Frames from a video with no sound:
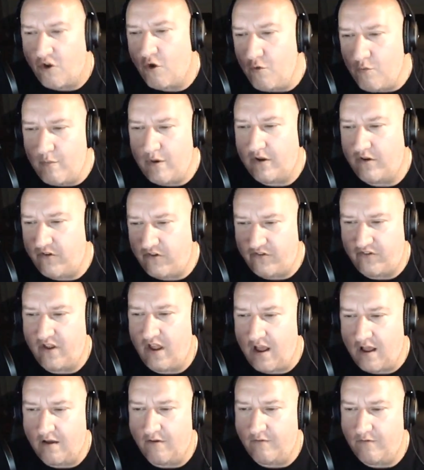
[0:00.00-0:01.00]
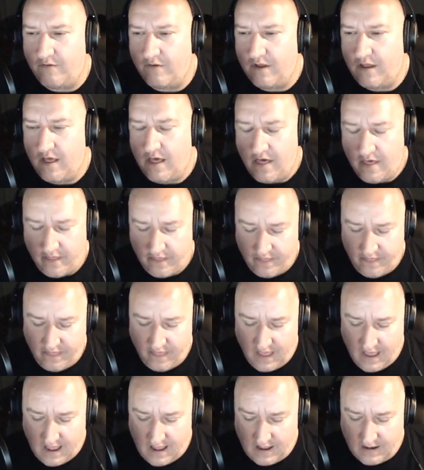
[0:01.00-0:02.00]
much stuff
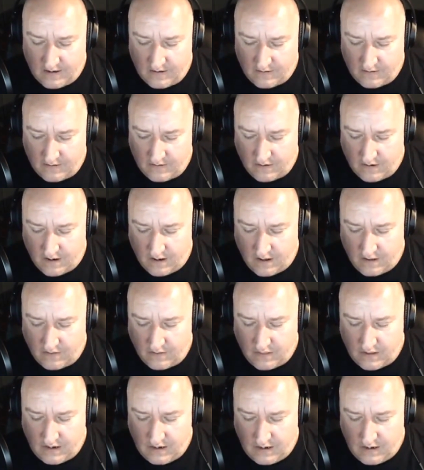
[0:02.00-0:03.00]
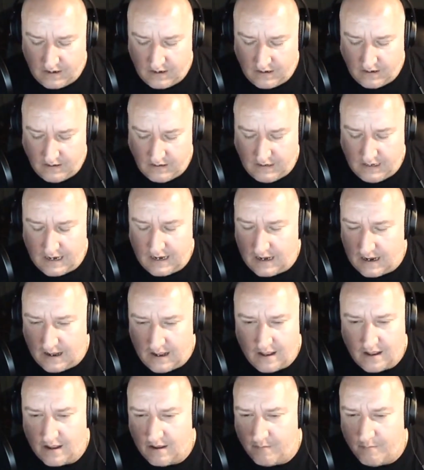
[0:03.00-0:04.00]
that the
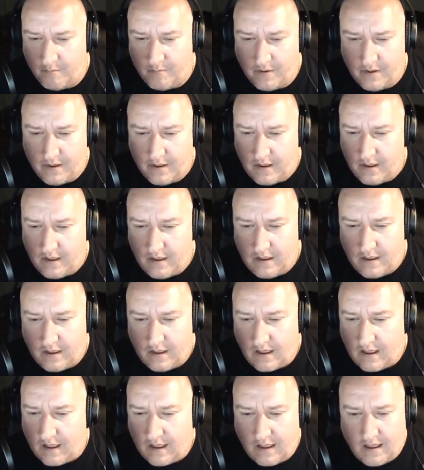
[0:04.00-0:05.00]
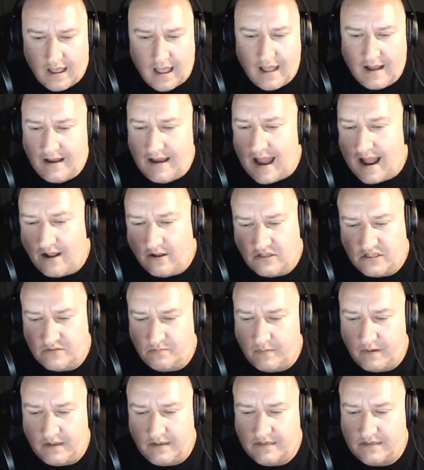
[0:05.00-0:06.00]
GitHub
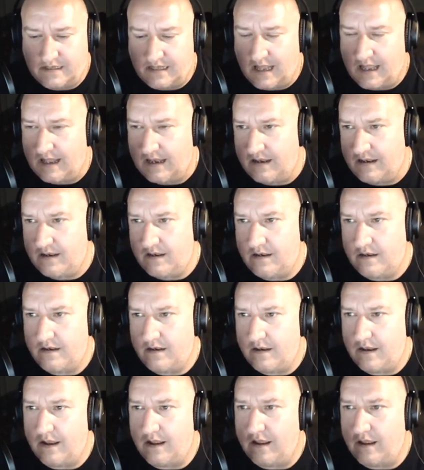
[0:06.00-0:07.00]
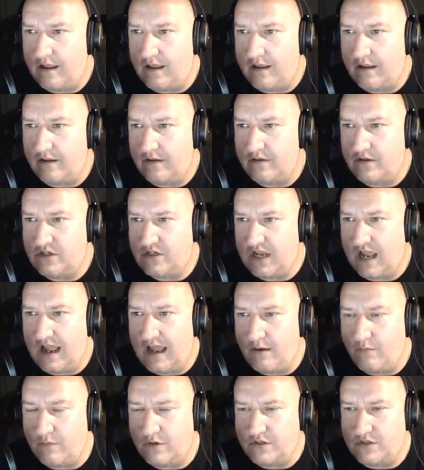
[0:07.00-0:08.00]
announcements that
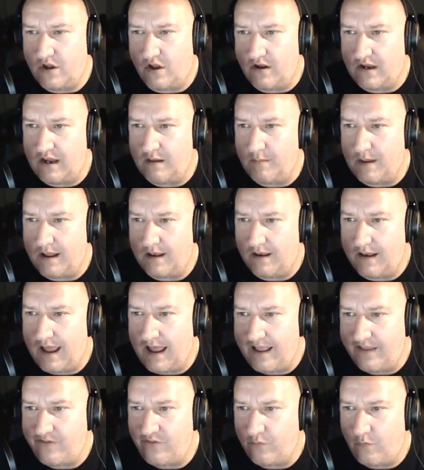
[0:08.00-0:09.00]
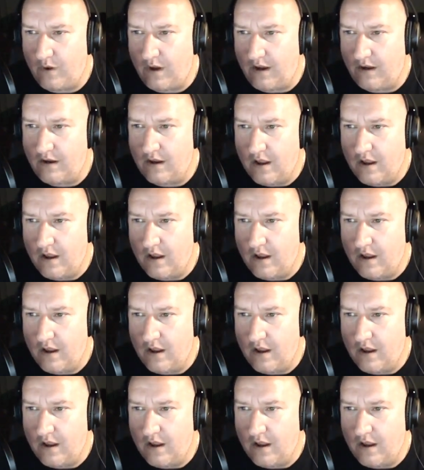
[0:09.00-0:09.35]
John was talking about last week,